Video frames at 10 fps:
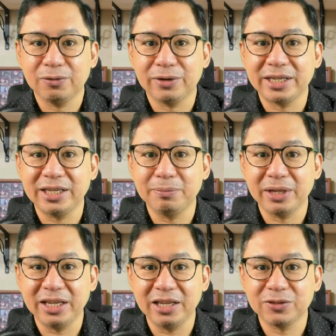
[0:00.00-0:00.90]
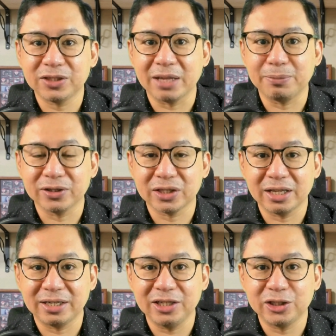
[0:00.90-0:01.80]
where he believes that
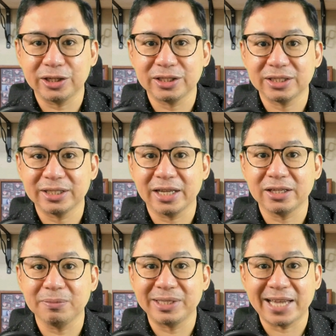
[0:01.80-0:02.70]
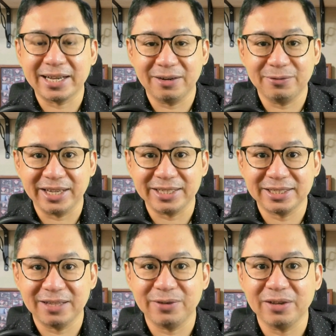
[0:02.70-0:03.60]
personal reasons cannot be
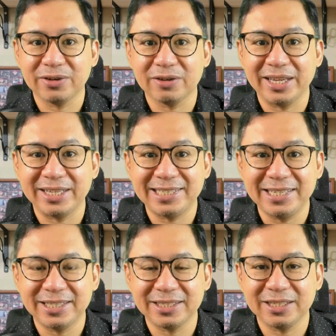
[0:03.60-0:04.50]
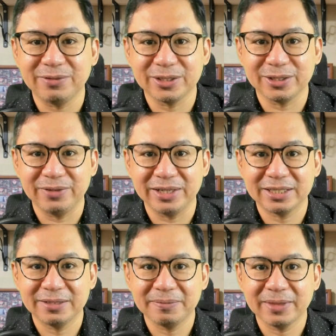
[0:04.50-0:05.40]
sacrificed in favor of the exigency of the
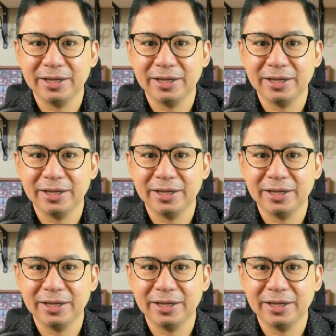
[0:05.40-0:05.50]
service,